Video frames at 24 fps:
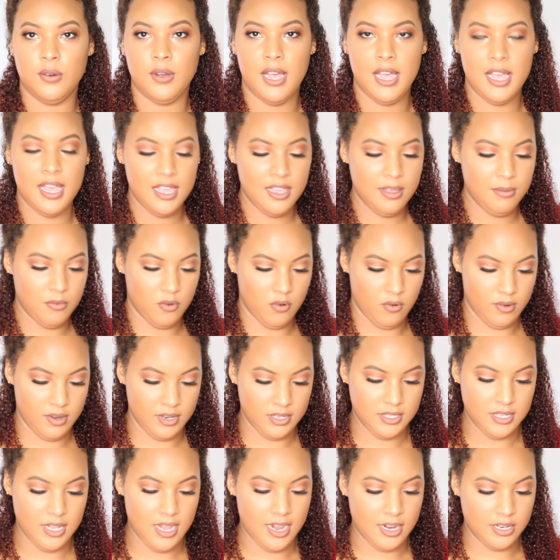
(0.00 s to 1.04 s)
I am
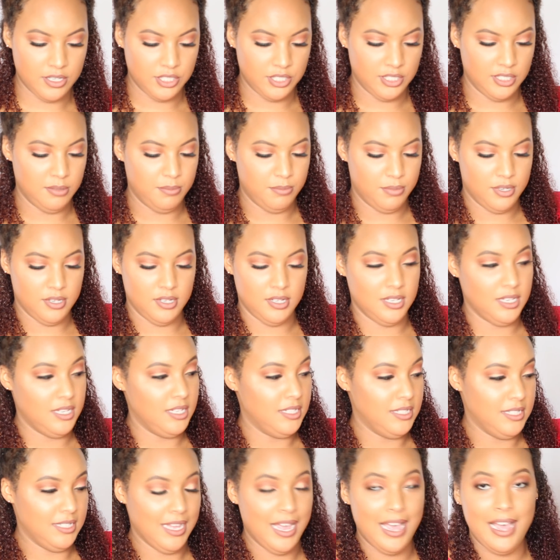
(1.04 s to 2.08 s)
going to actually put a
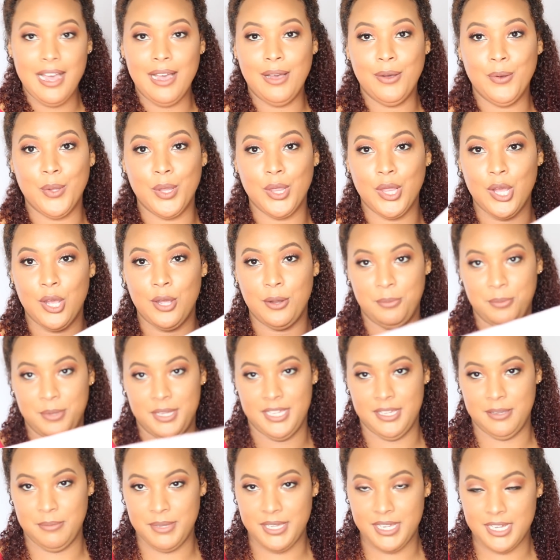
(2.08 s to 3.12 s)
towel on
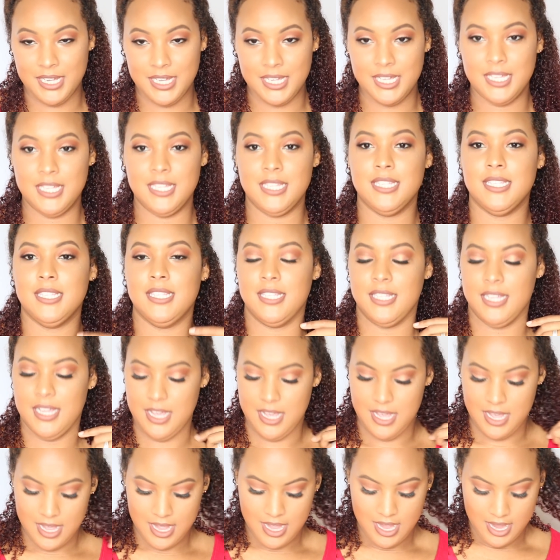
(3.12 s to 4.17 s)
me because
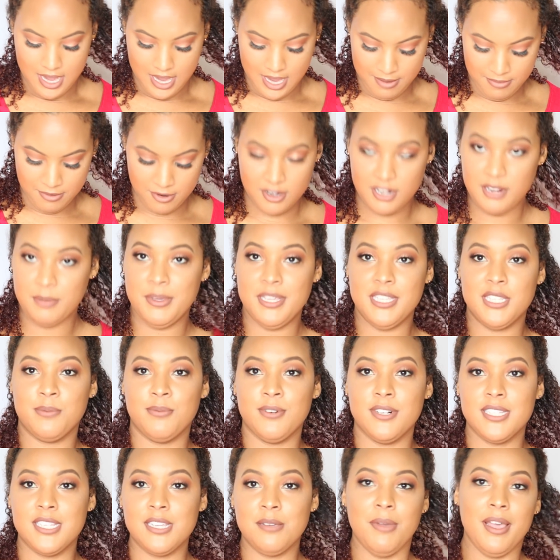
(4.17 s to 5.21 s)
I'm going to be
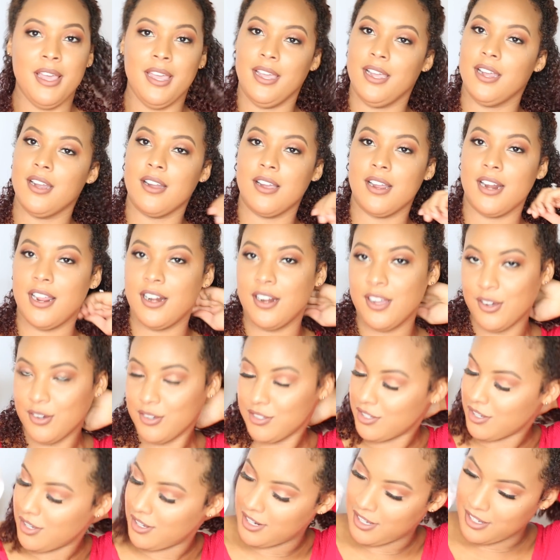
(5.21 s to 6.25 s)
spritzing my hair, and I know
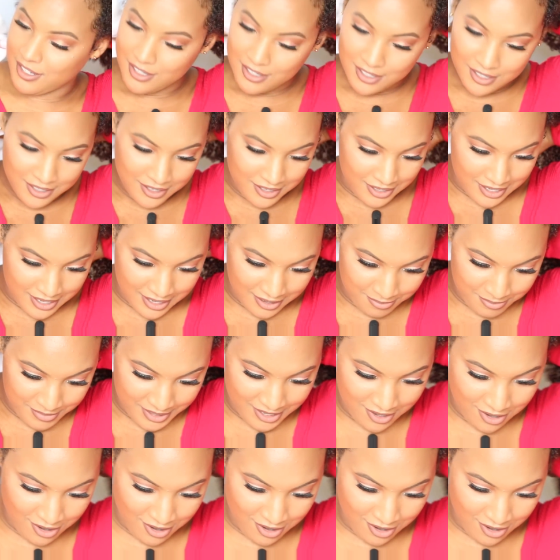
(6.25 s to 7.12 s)
it's going to get me